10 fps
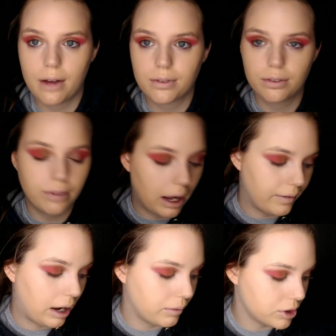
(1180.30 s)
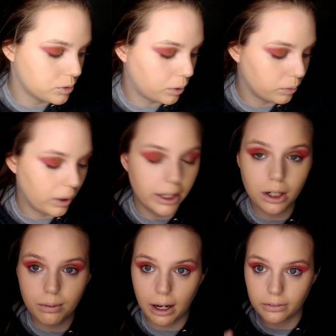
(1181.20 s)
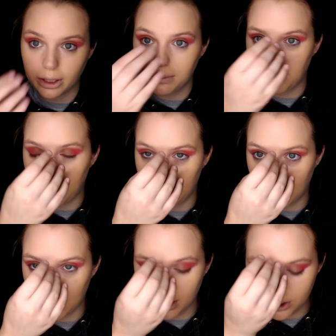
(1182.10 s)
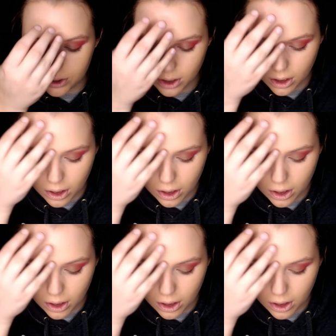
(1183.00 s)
after 5 hours. We're running around like maniacs,